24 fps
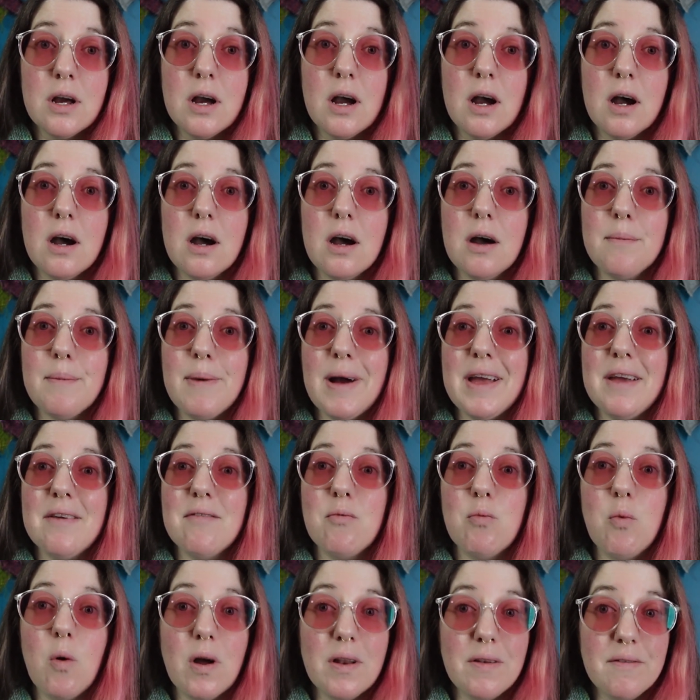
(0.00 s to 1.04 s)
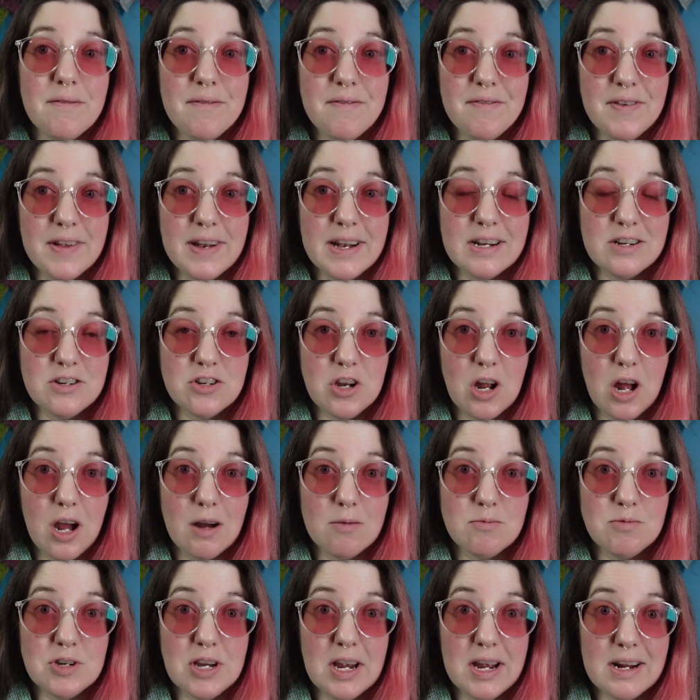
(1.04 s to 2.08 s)
I have one finished
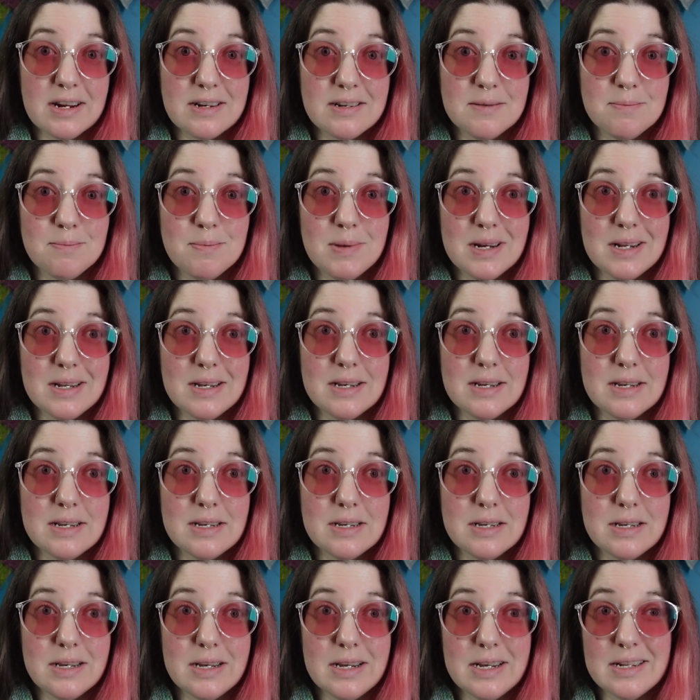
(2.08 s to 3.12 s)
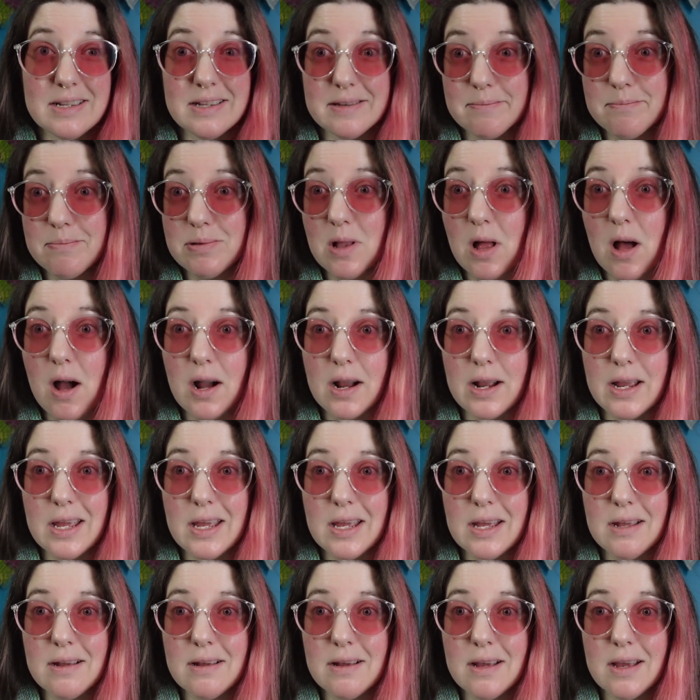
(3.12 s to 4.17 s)
object, but it's
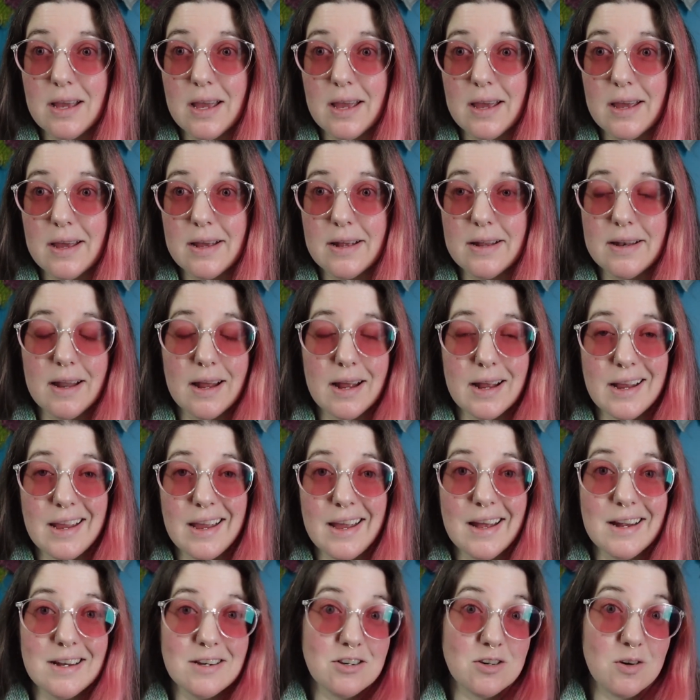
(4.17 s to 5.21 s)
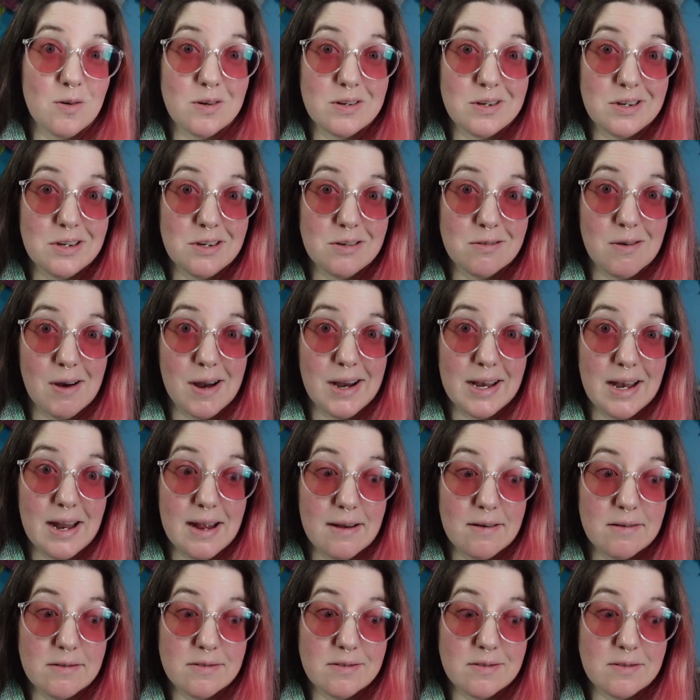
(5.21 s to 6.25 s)
blocking and I can't show it to you right
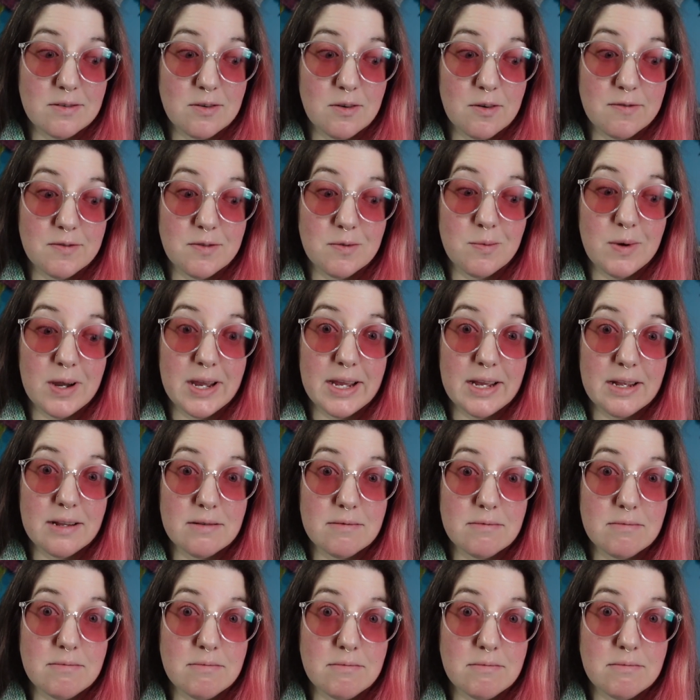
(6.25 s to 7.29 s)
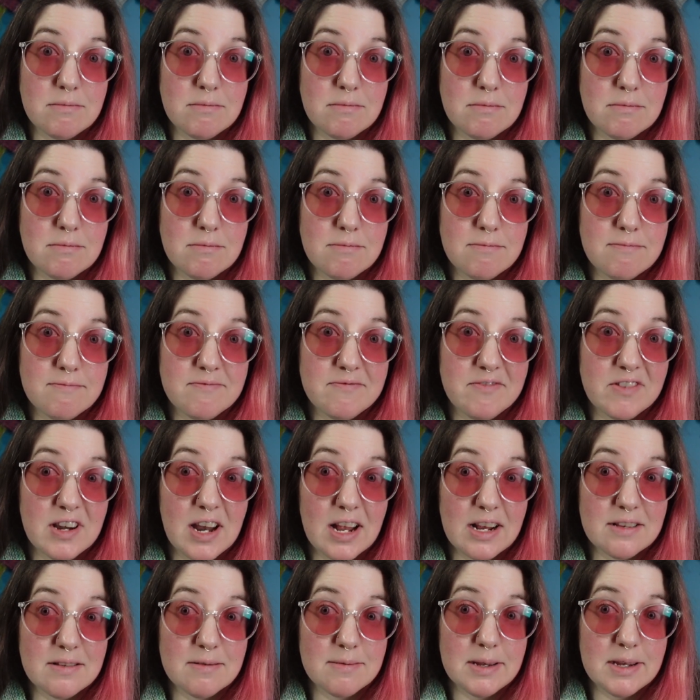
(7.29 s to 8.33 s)
now, so you'll have to wait for
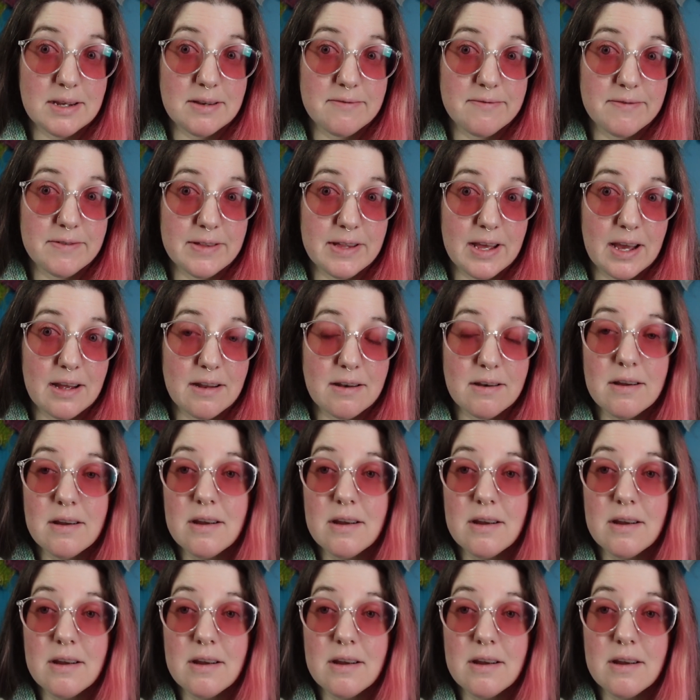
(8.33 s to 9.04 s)
next week for that.